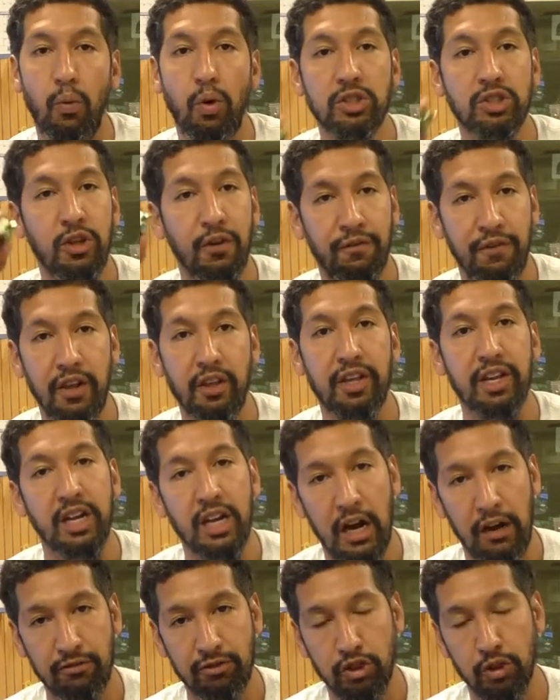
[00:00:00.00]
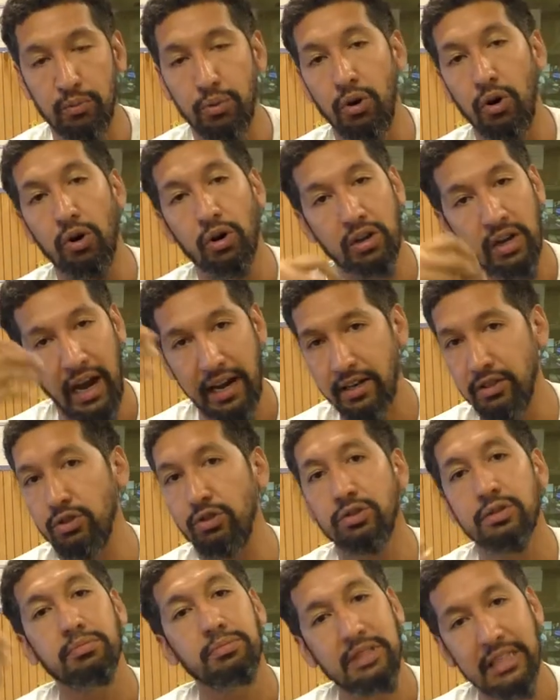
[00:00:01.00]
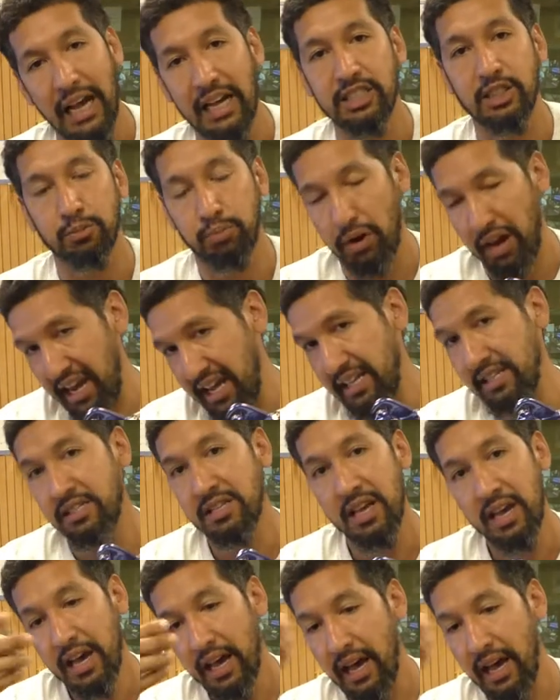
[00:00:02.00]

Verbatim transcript: once you're feeling comfortable, kind of do some test sprays,